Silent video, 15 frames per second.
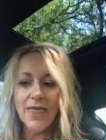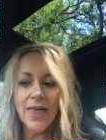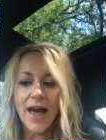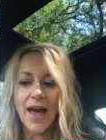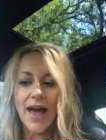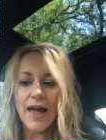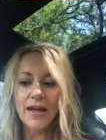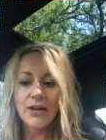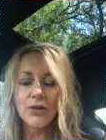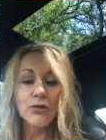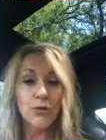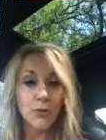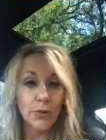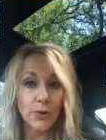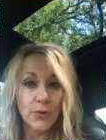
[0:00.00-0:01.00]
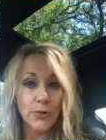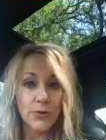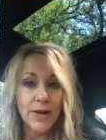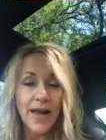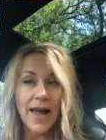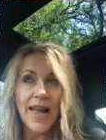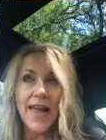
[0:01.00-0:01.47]
that you grow
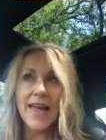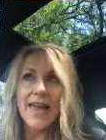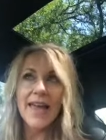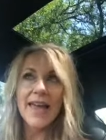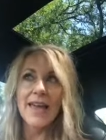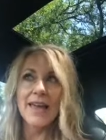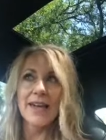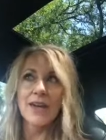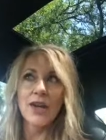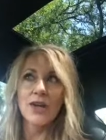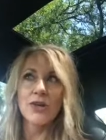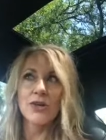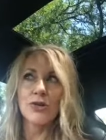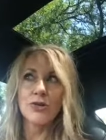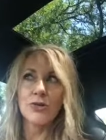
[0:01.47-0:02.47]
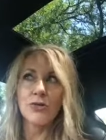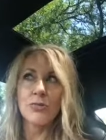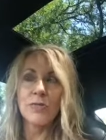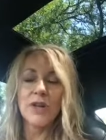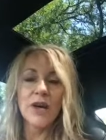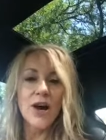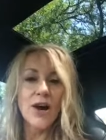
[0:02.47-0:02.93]
and you
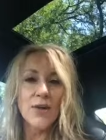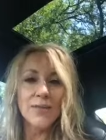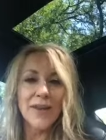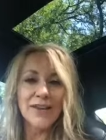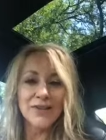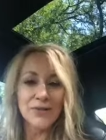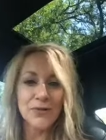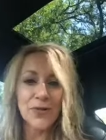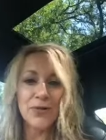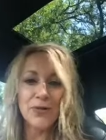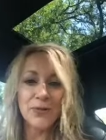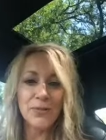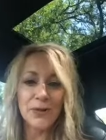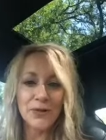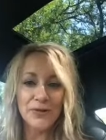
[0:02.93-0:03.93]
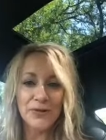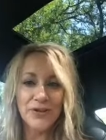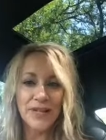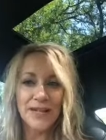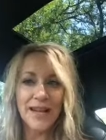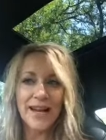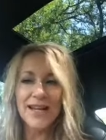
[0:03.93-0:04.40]
become a stronger
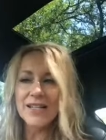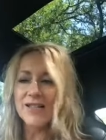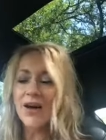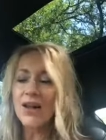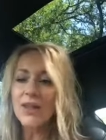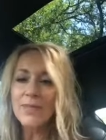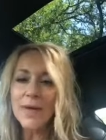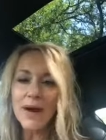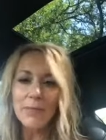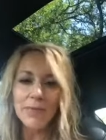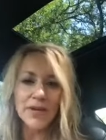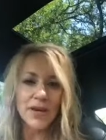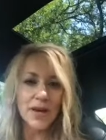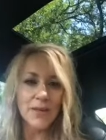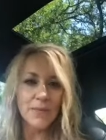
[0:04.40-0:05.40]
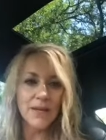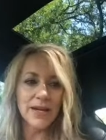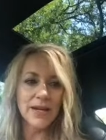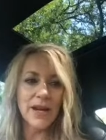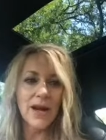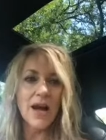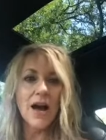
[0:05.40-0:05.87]
person. And it's all about
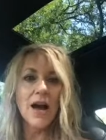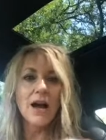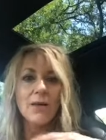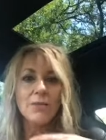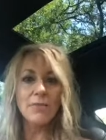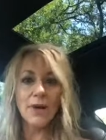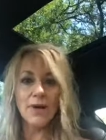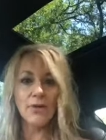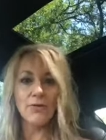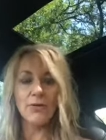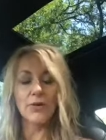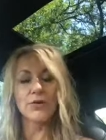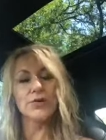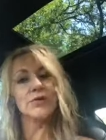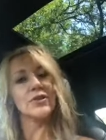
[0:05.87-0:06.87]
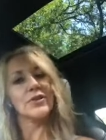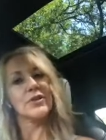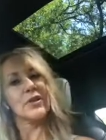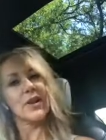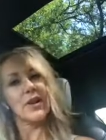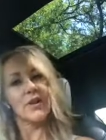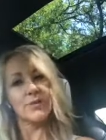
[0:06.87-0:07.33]
becoming a better version
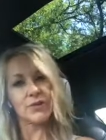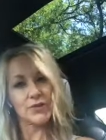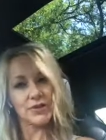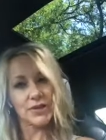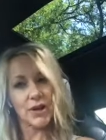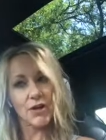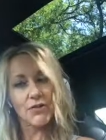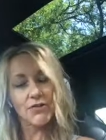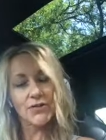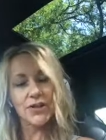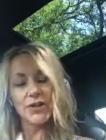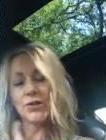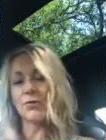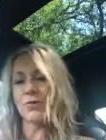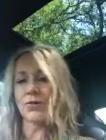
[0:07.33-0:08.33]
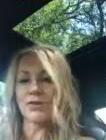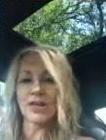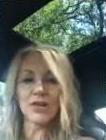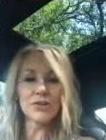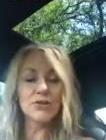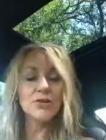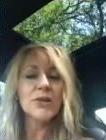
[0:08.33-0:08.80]
of yourself than you were
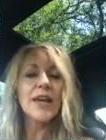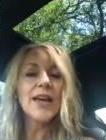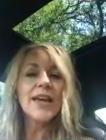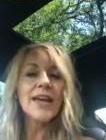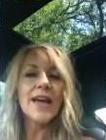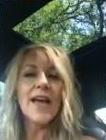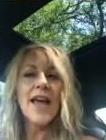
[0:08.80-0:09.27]
yesterday.